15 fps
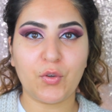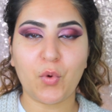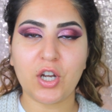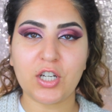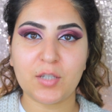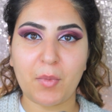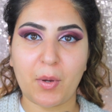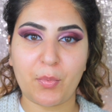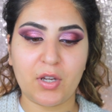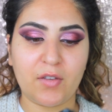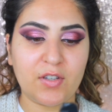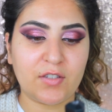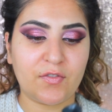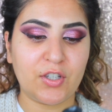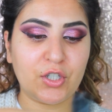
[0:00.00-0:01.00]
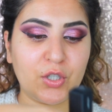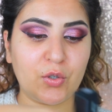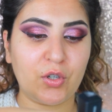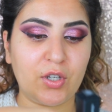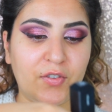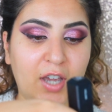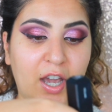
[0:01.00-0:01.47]
you watched my previous
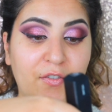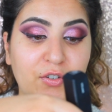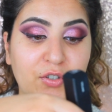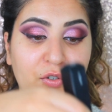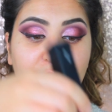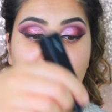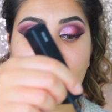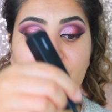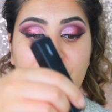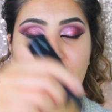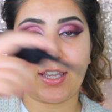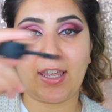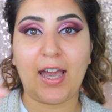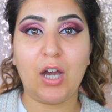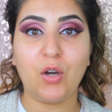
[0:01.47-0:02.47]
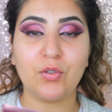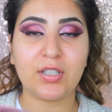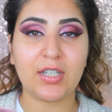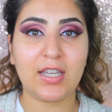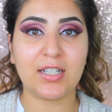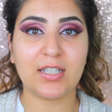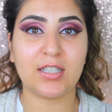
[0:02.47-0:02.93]
video, if you haven't already, check it out.
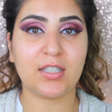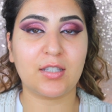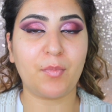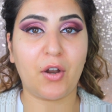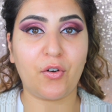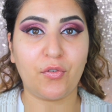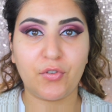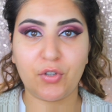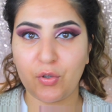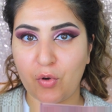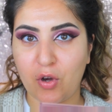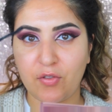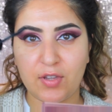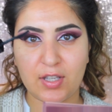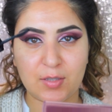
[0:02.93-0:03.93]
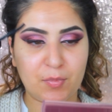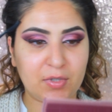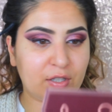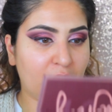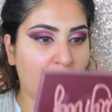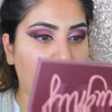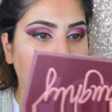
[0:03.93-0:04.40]
It's my review on this
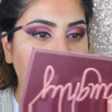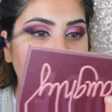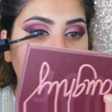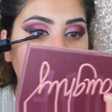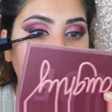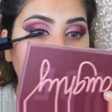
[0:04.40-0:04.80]
mascara.